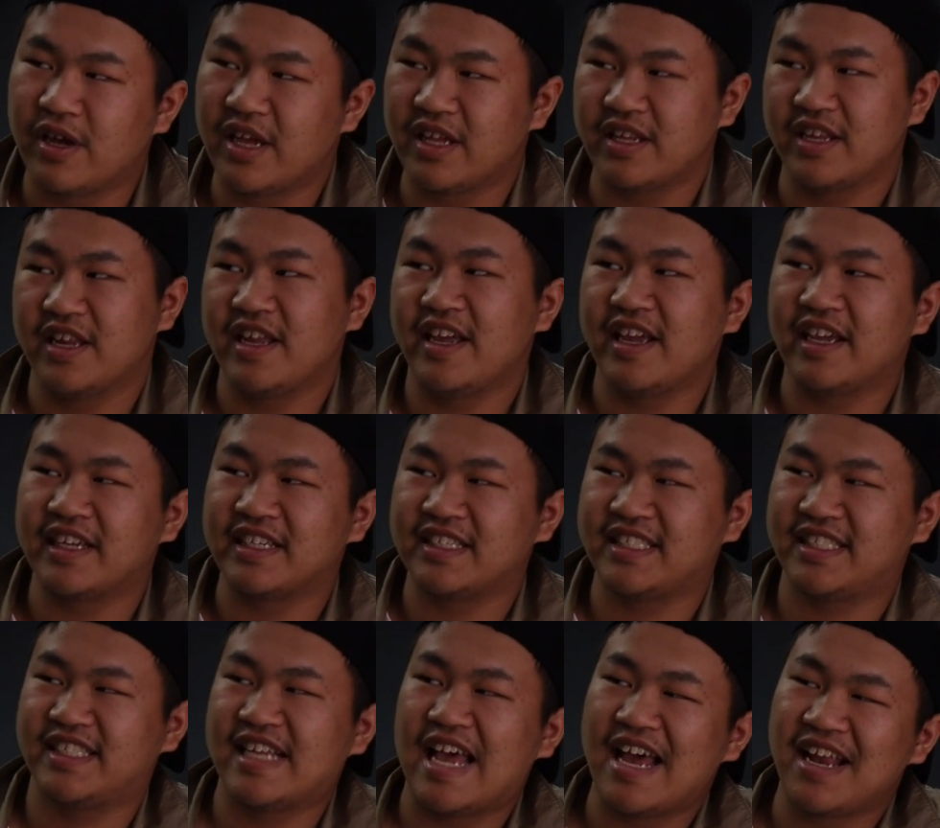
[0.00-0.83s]
when
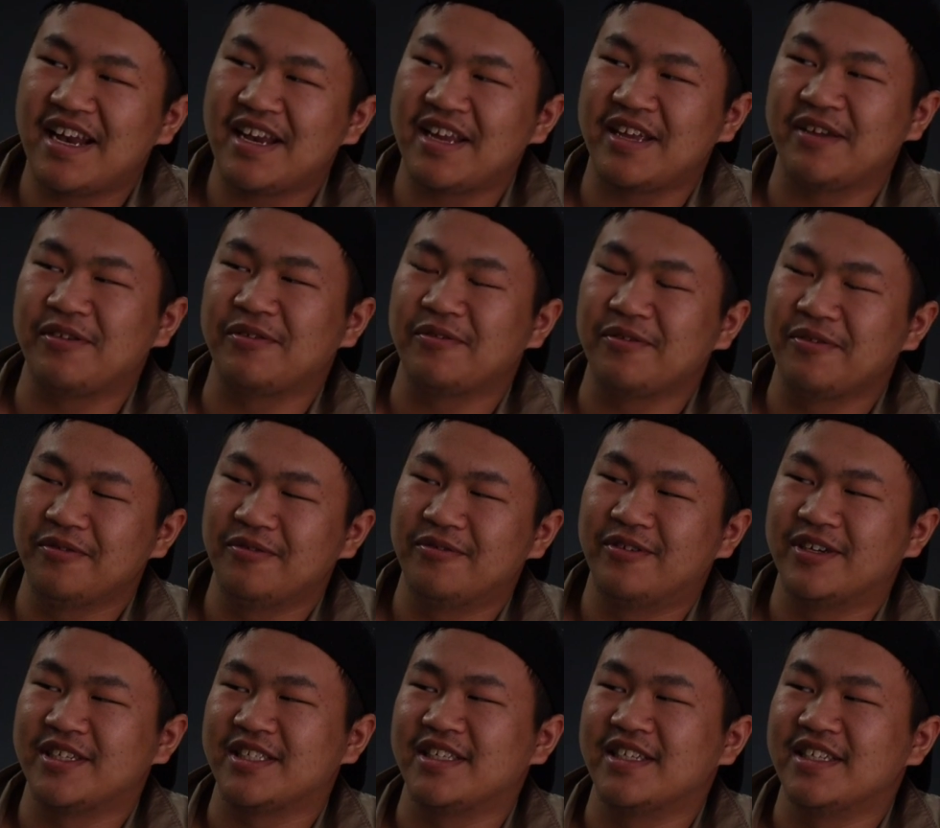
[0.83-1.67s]
exactly
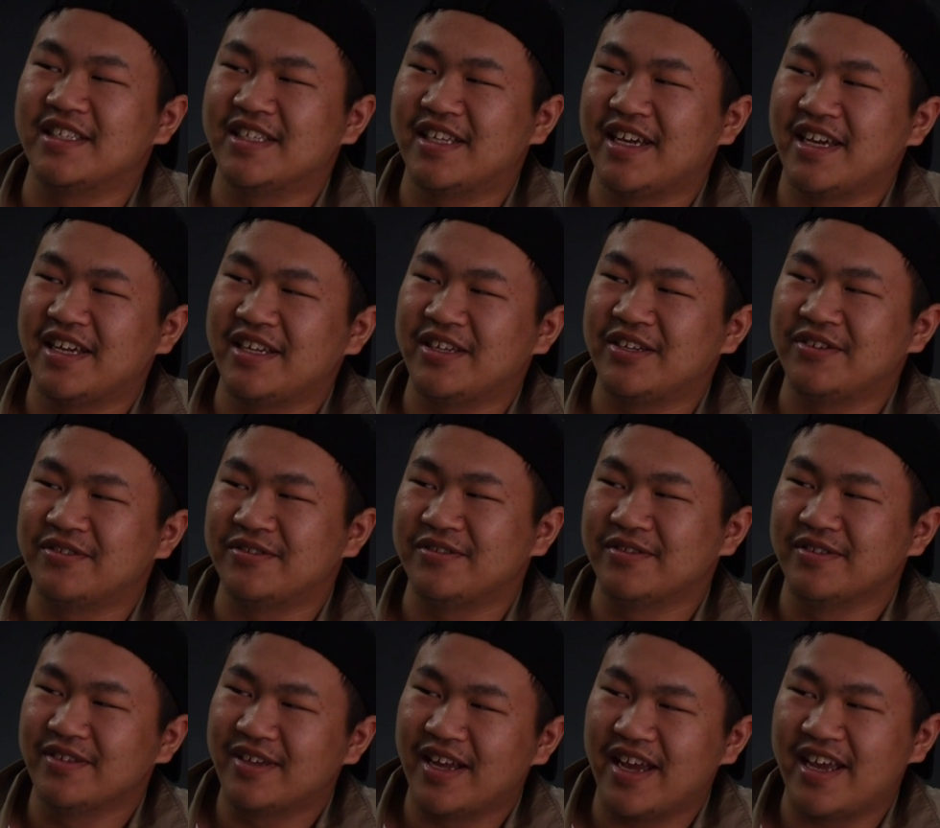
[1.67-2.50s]
was the day
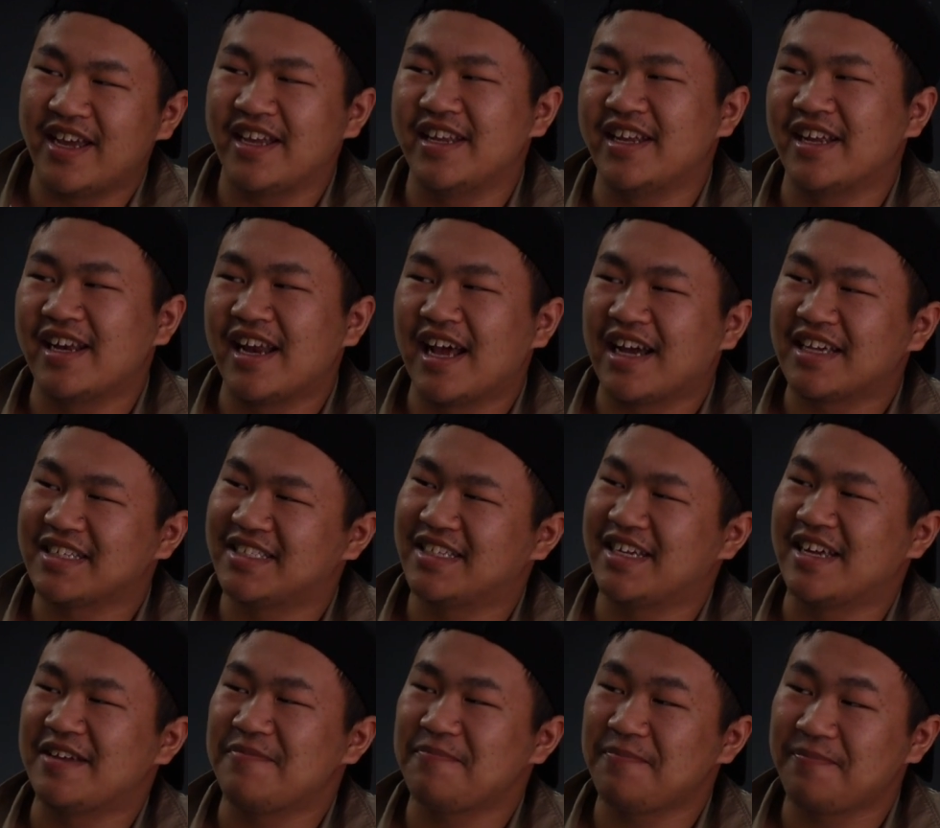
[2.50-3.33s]
you ate it
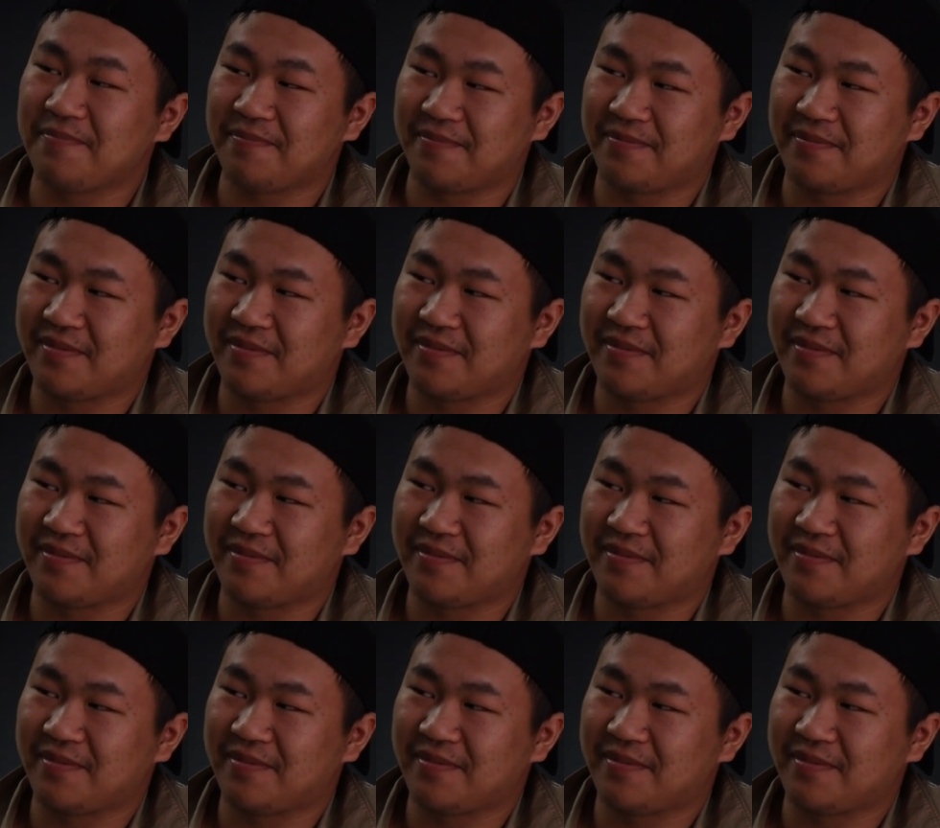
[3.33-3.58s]
last time?